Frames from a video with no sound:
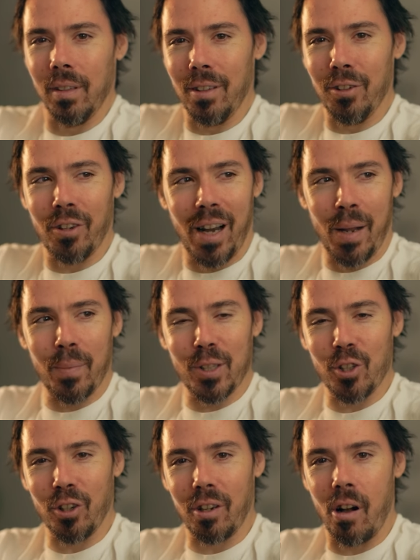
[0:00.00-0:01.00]
in your
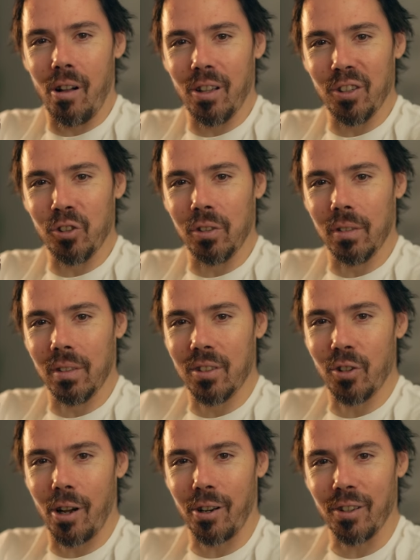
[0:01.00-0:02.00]
amateur college
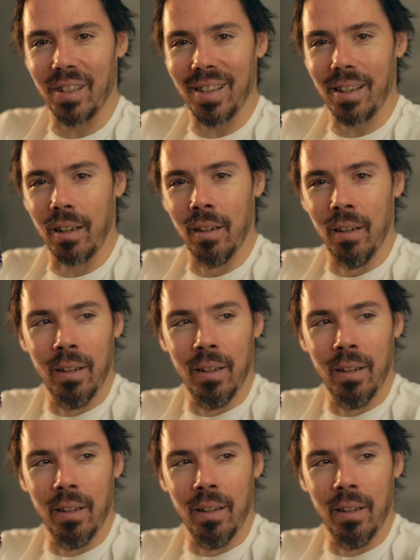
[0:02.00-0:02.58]
soccer league.